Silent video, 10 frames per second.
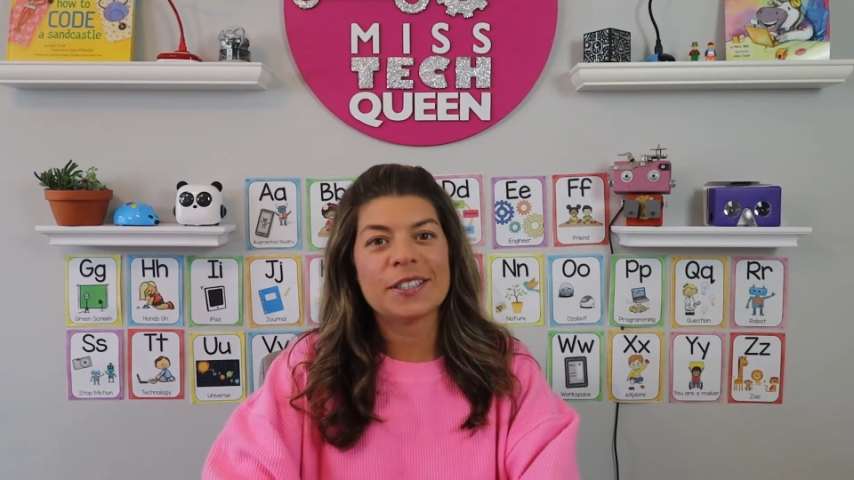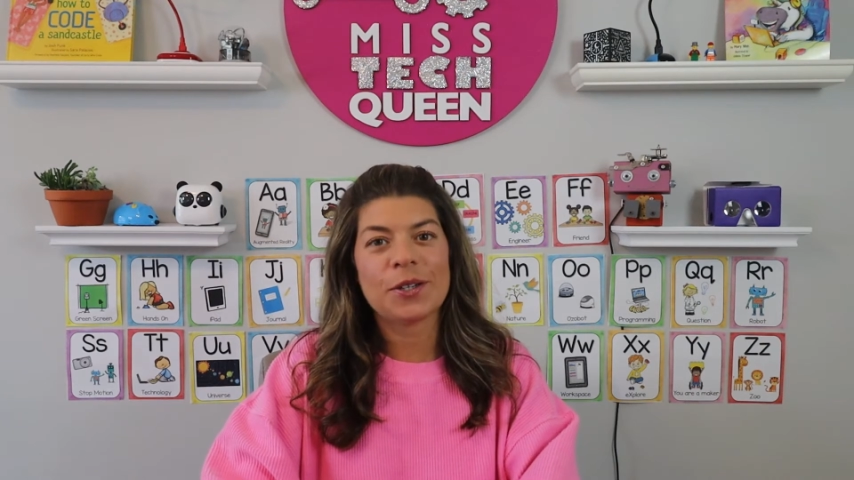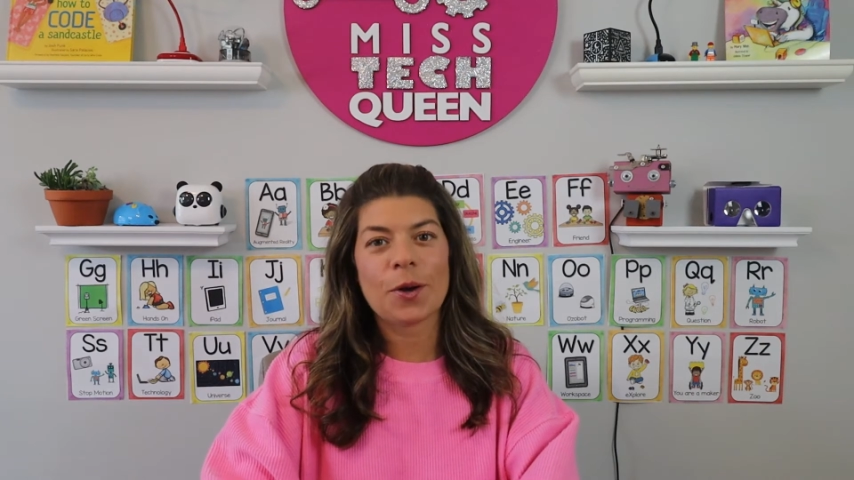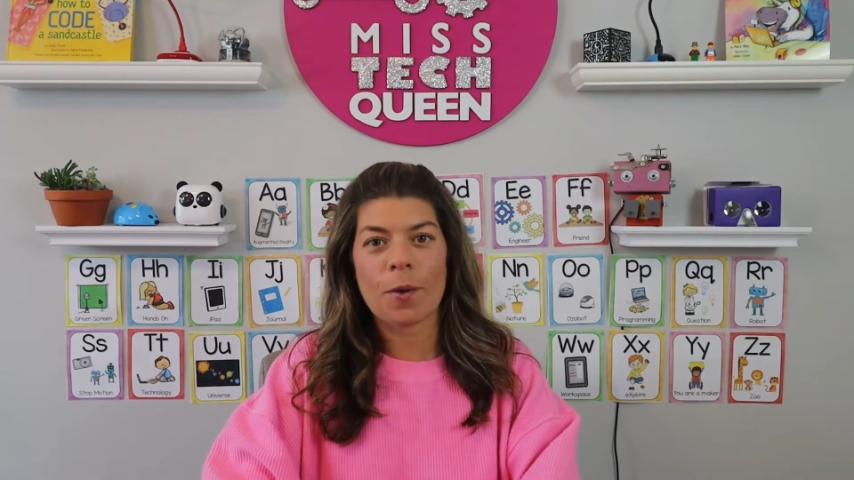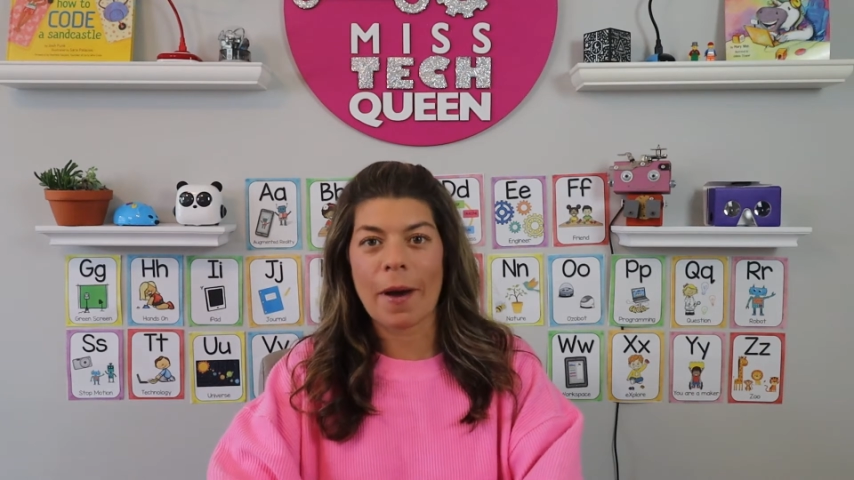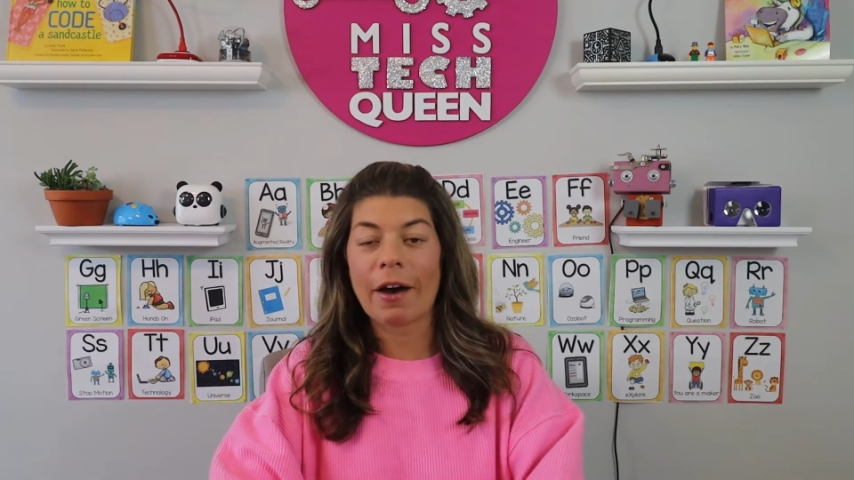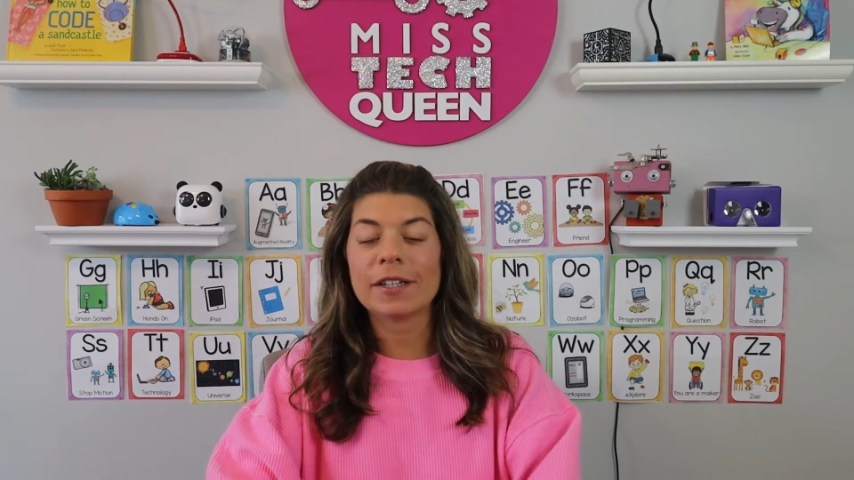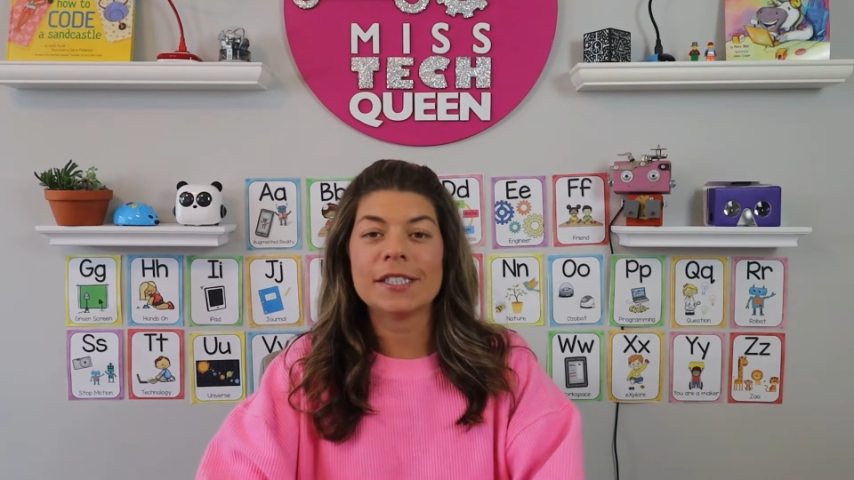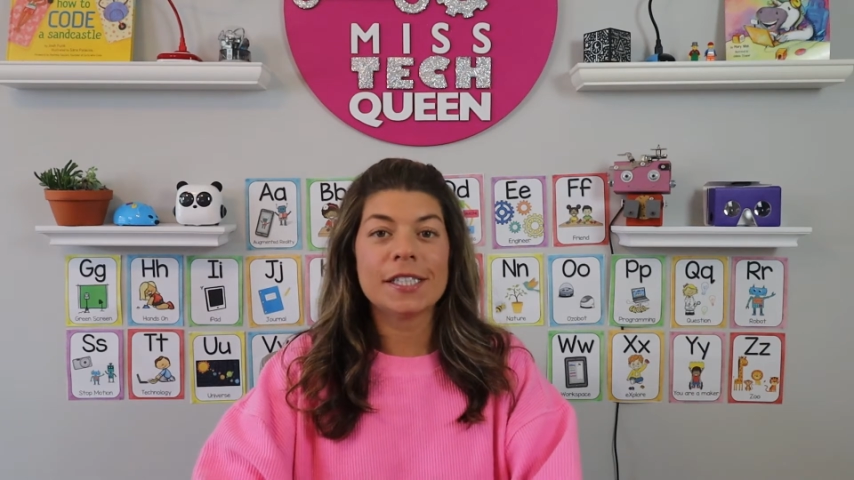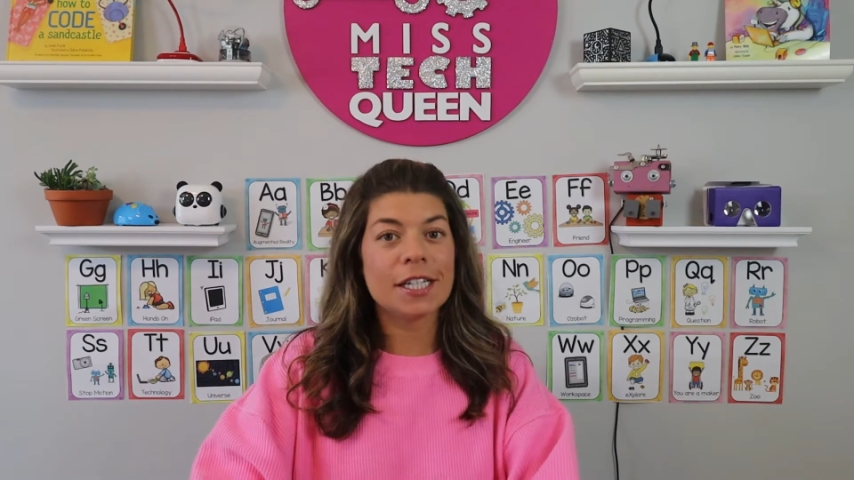to you
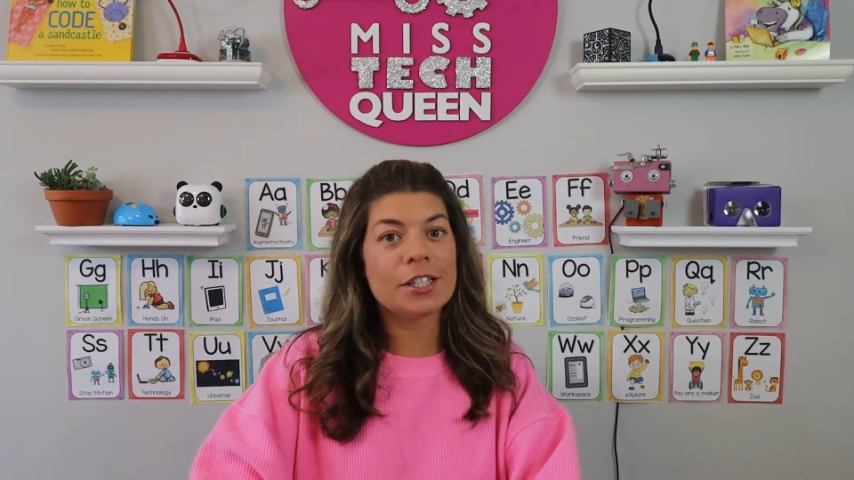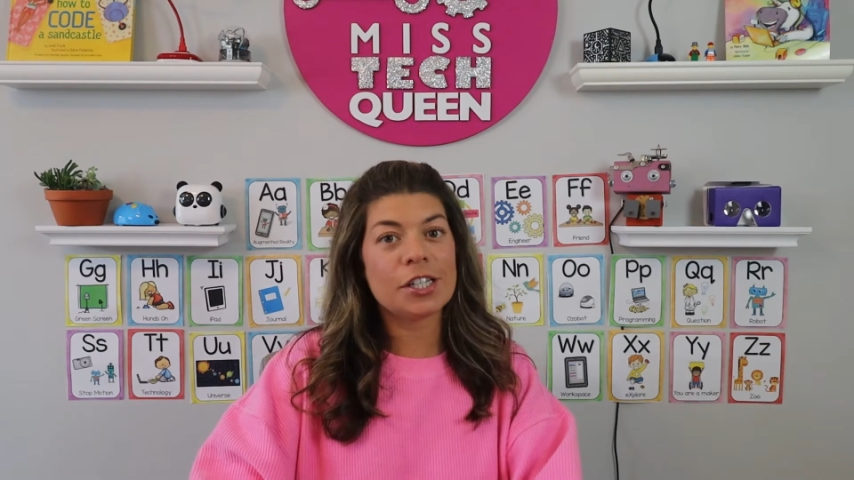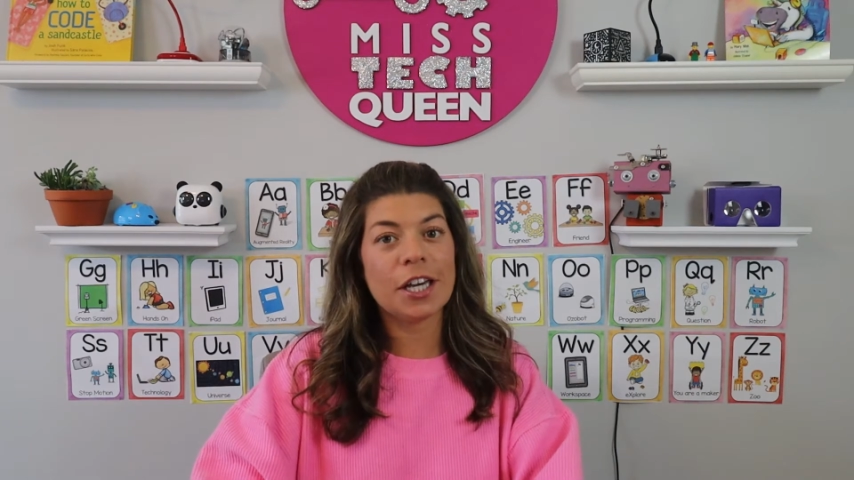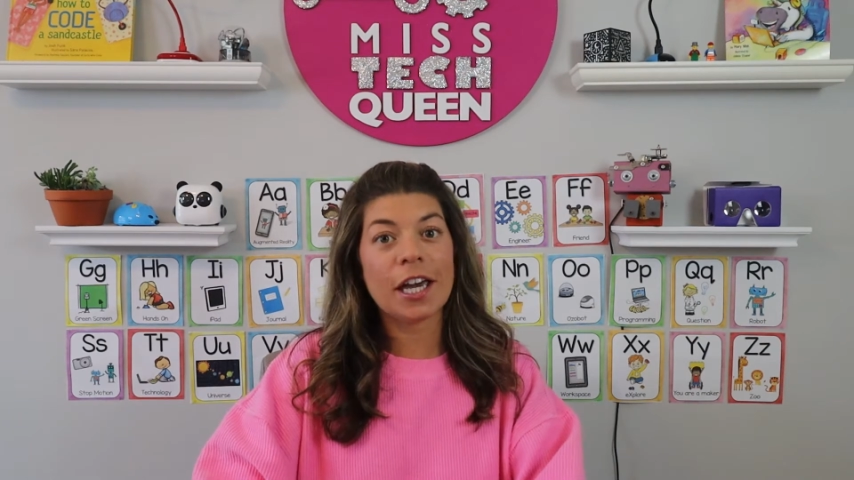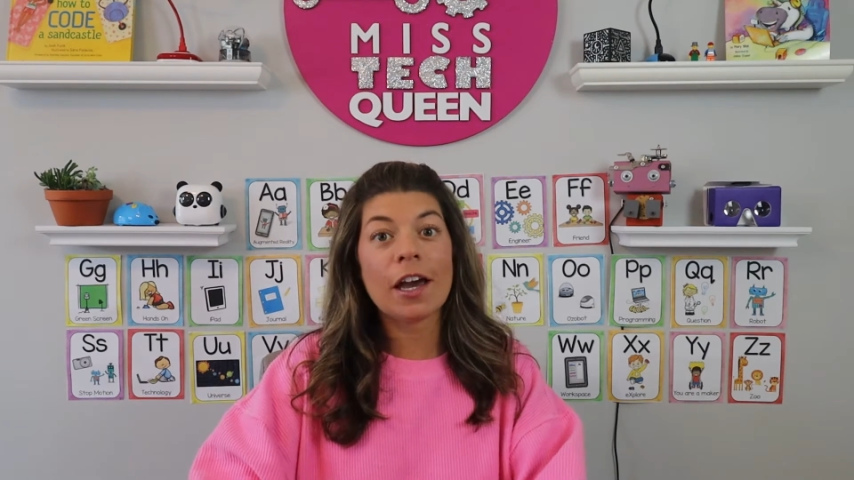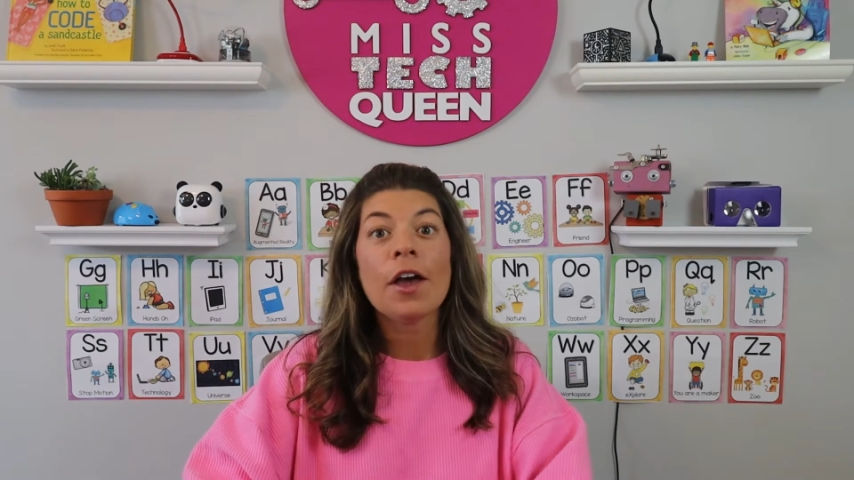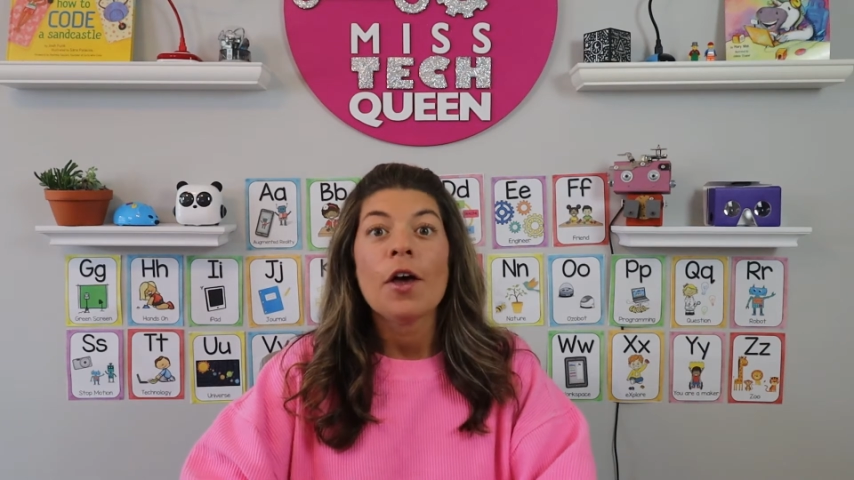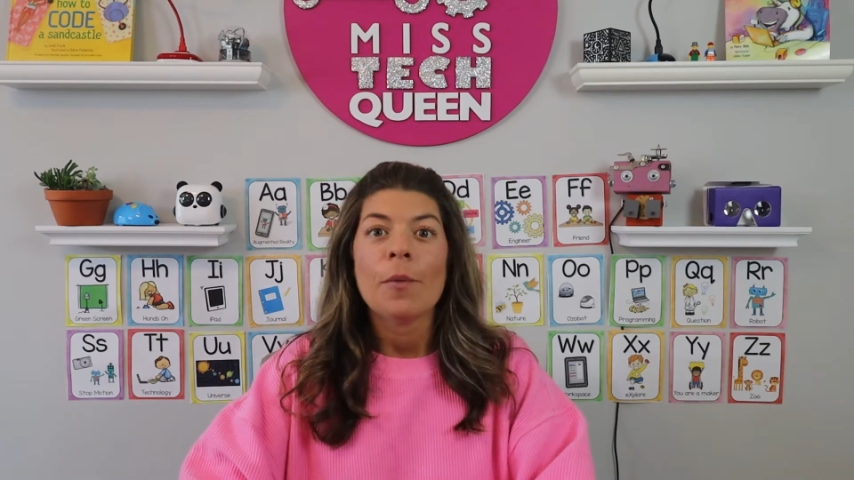about teaching